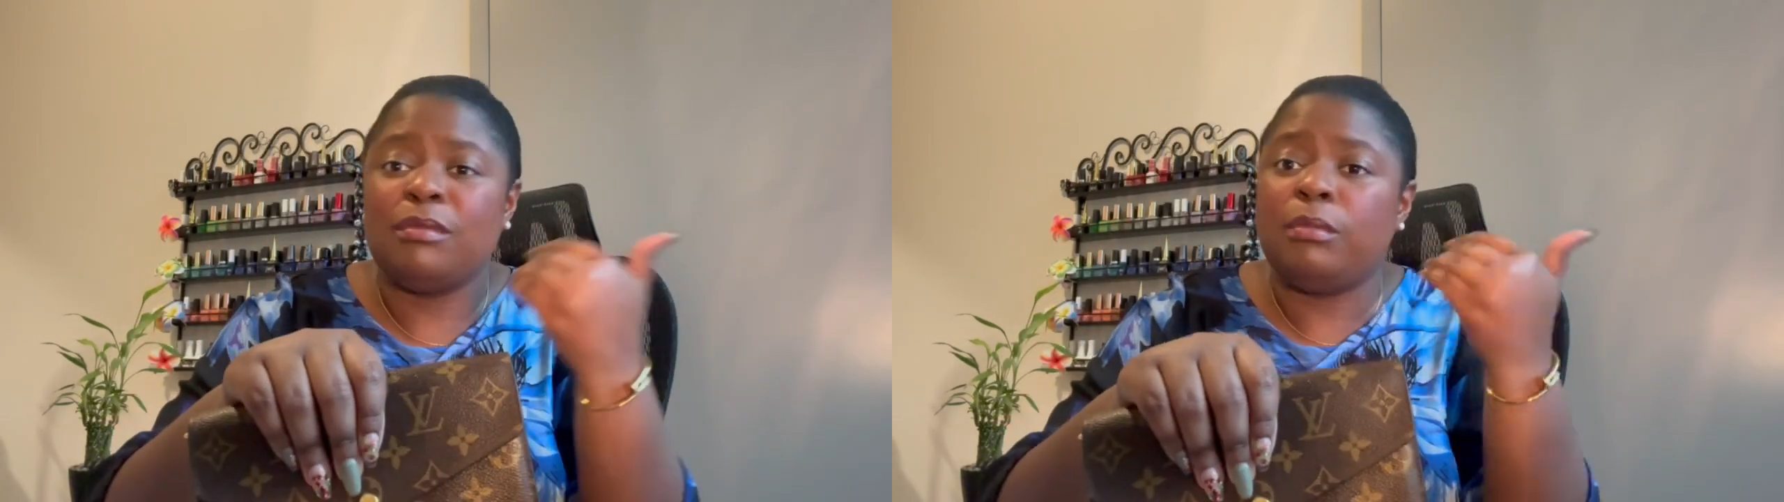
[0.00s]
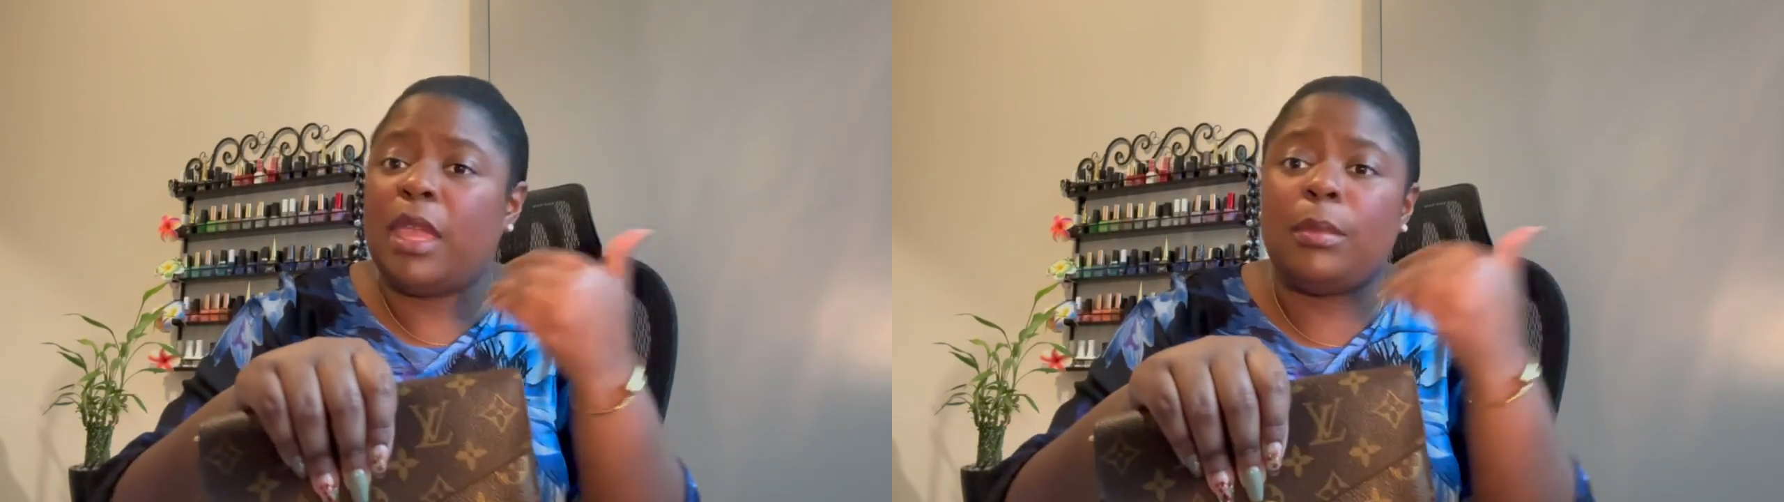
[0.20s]

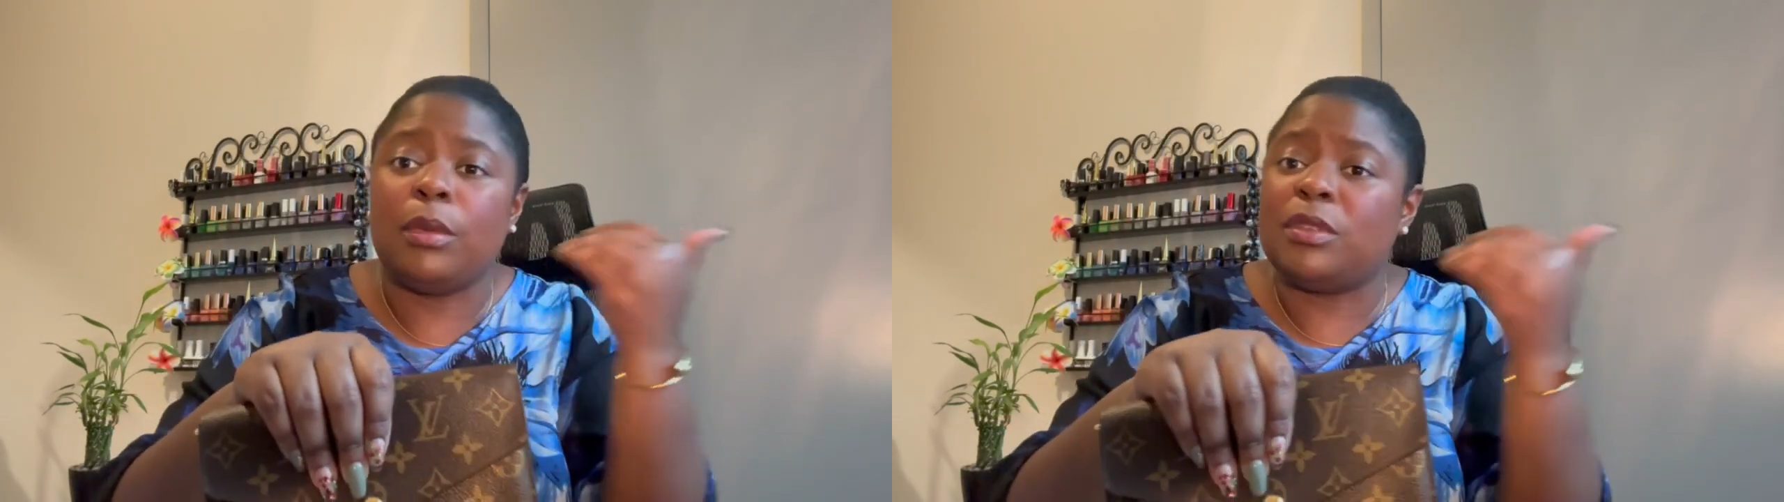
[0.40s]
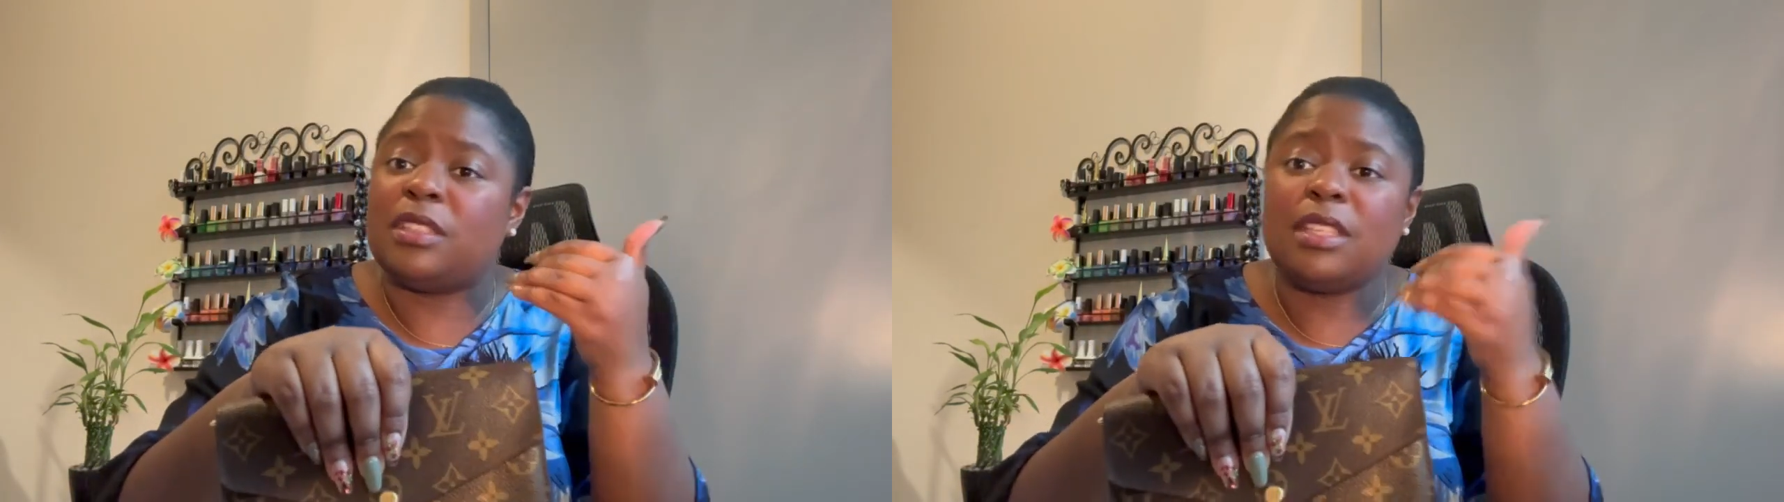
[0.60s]
Maybe it
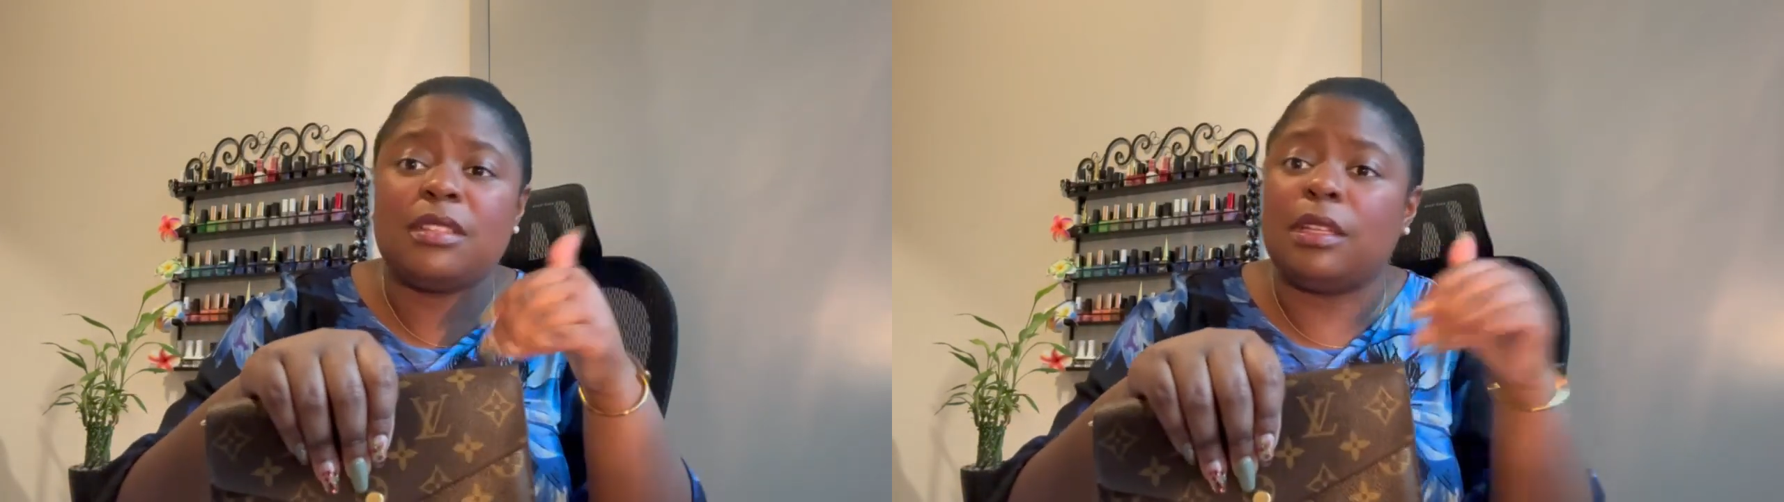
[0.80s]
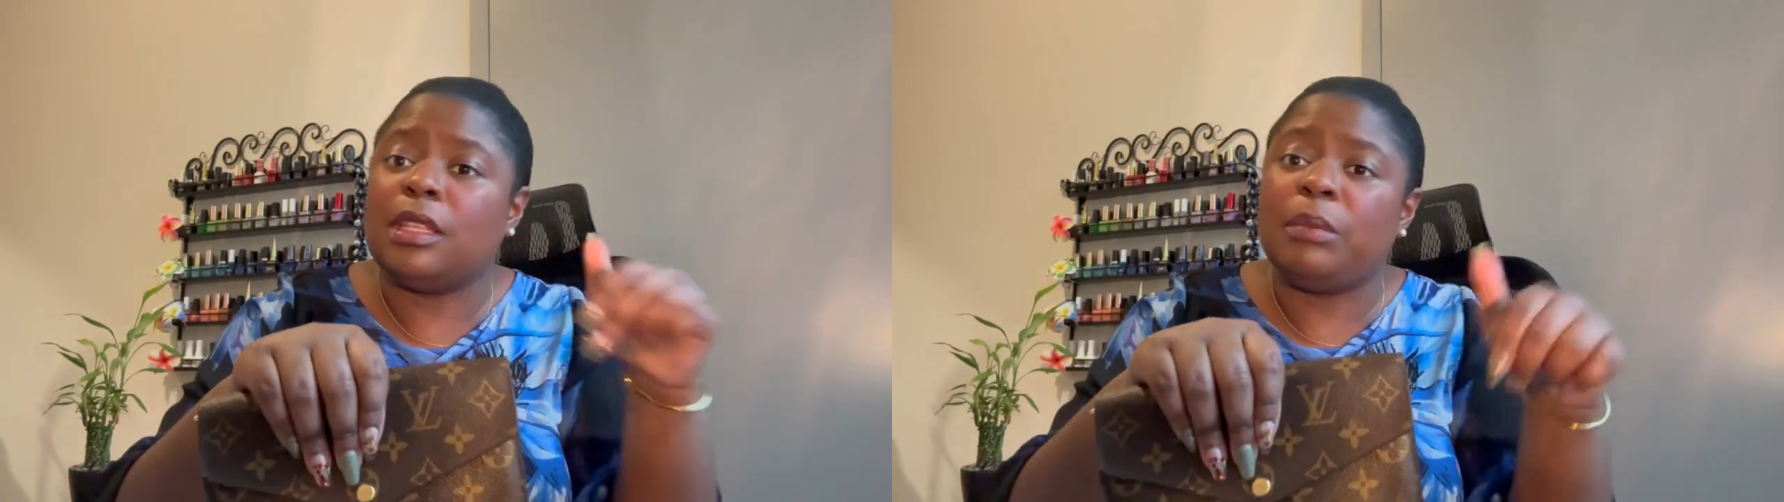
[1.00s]
was this
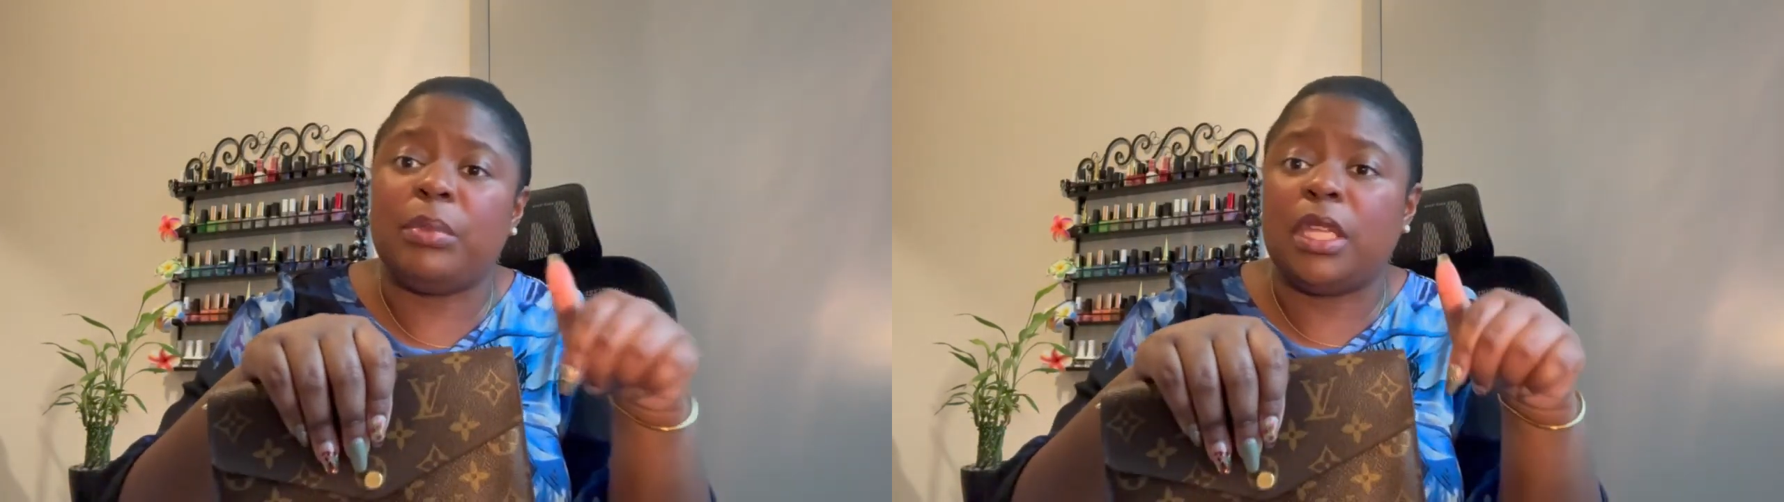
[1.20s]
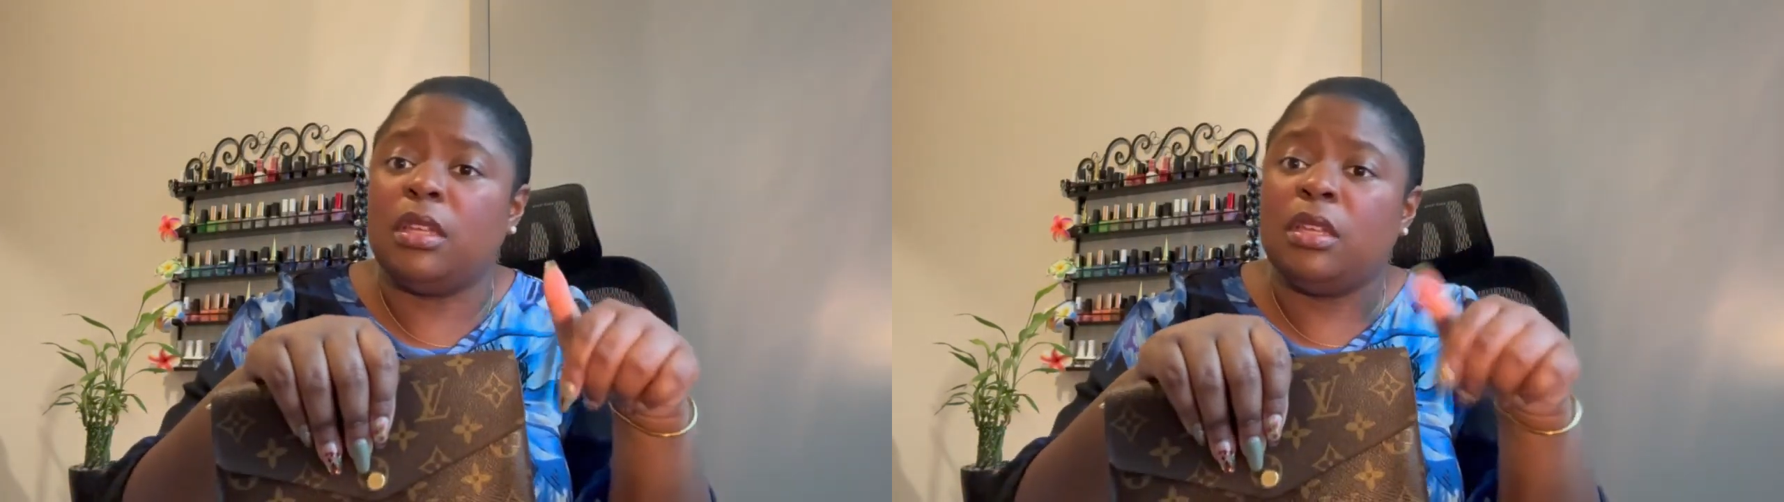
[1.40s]
and a lippy.